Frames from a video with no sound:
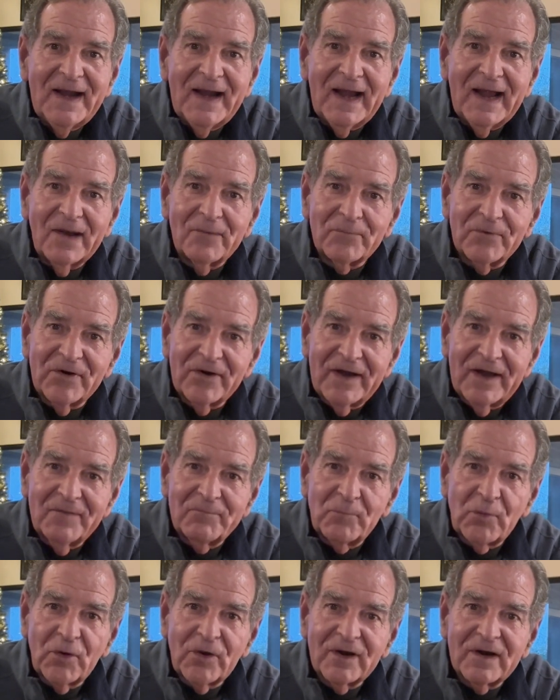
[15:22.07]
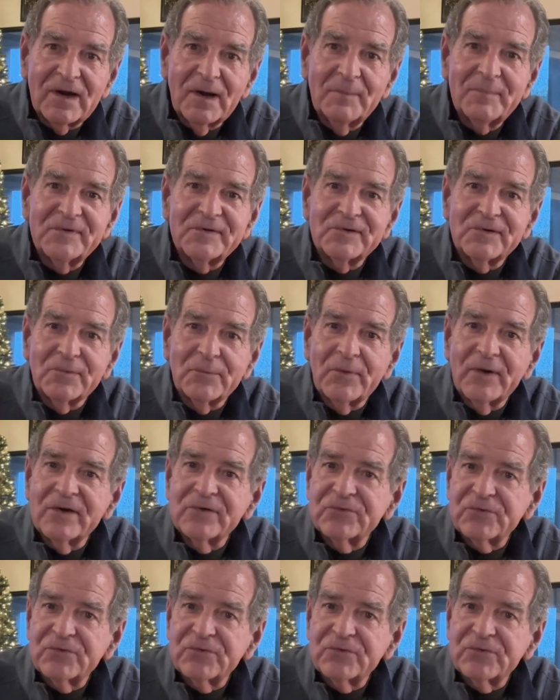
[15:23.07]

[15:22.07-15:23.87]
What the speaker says: and we'll have more coming your way